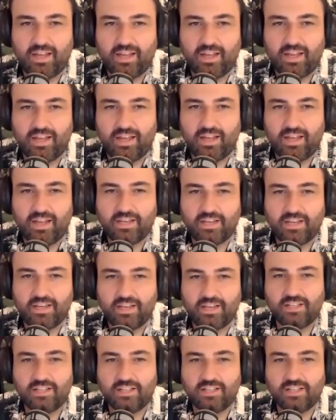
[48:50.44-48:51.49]
And I love the fact that
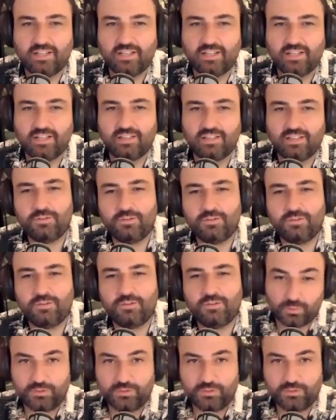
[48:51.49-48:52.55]
you guys go to a lot of
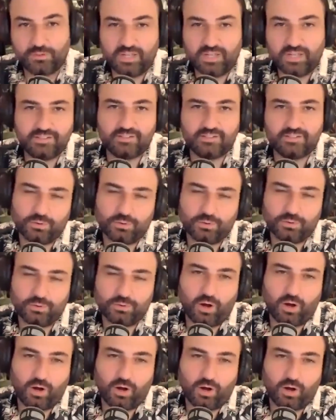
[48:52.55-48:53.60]
field days. So on
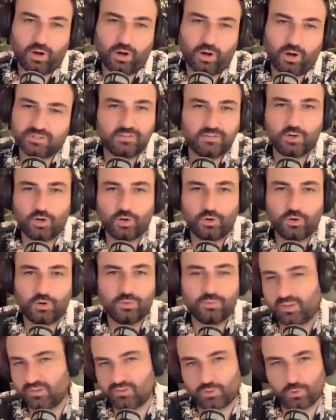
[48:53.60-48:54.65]
the website,
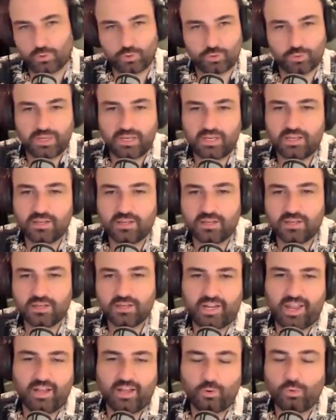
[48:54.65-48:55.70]
and social medias,
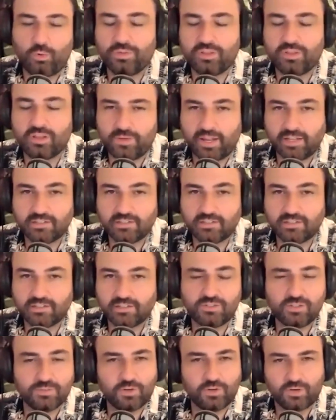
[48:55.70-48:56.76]
check out all the events,
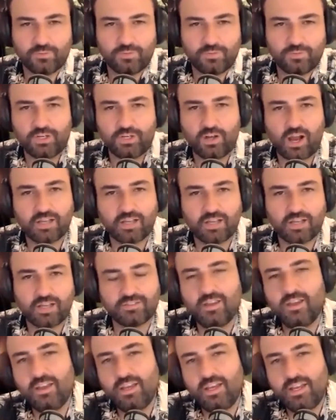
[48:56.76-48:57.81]
because you've got a very
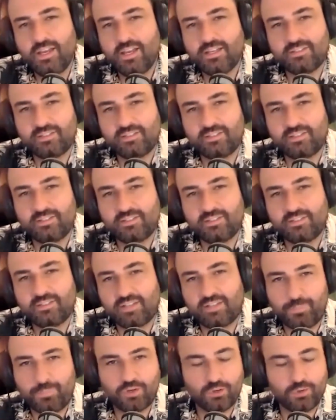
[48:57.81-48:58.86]
nice setup,
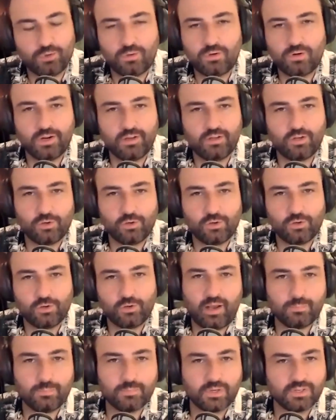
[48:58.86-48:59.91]
and your,
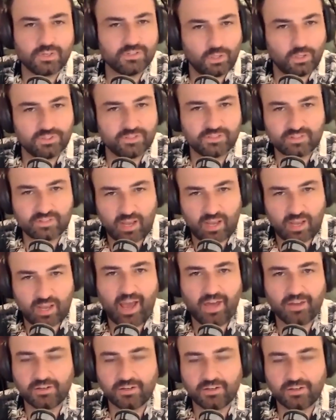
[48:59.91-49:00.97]
consultants come
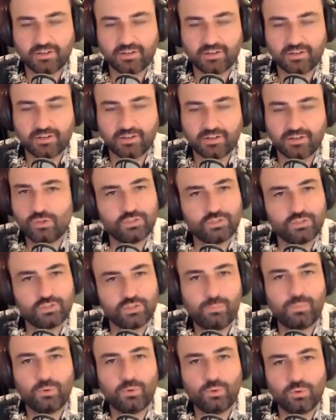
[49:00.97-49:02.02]
out and talk to
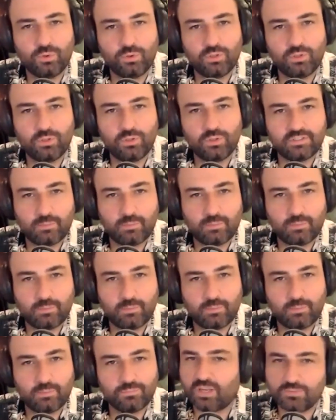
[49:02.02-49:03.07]
people, and
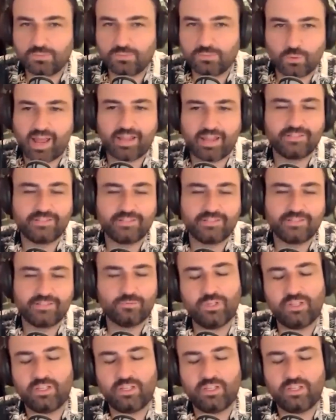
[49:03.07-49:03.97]
you do giveaways,